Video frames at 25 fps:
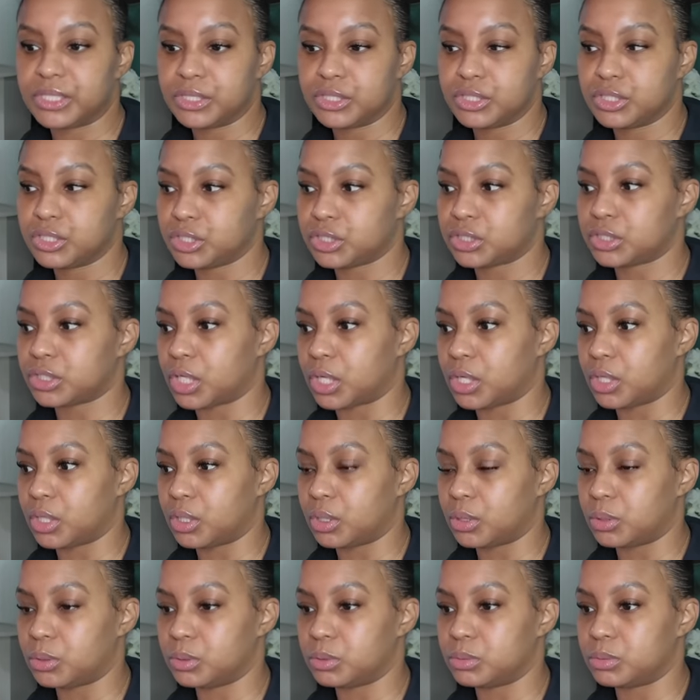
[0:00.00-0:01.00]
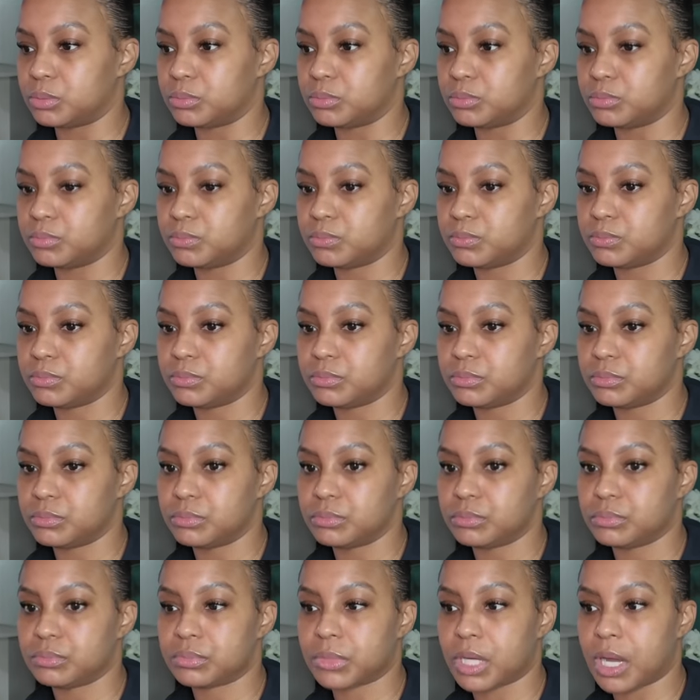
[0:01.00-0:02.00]
So
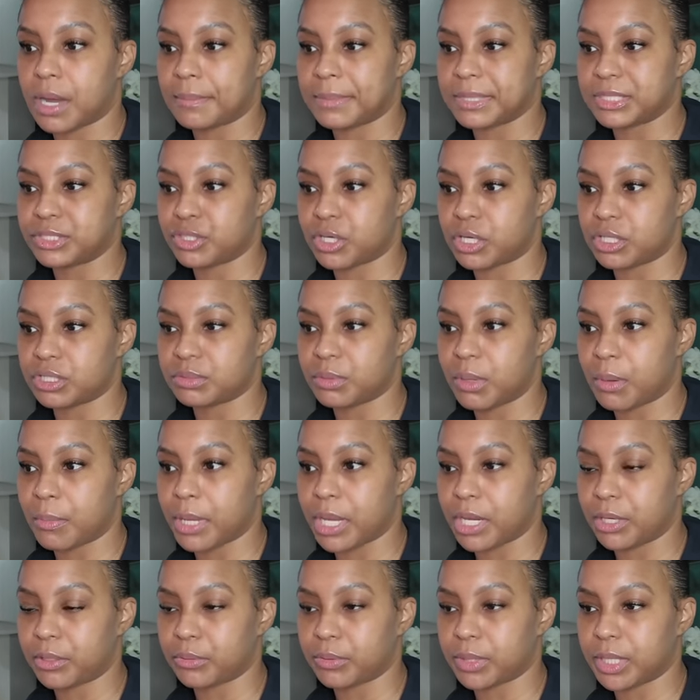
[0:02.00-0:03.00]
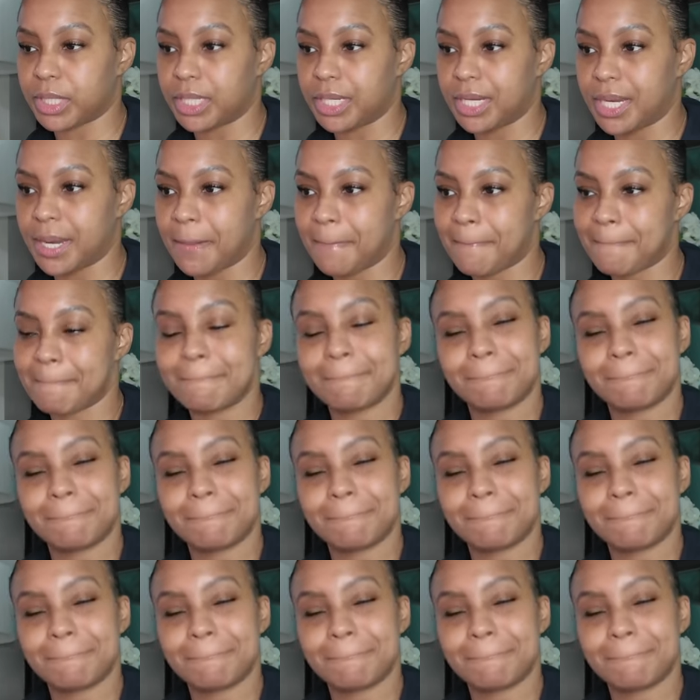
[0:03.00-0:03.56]
I'm gonna charge my battery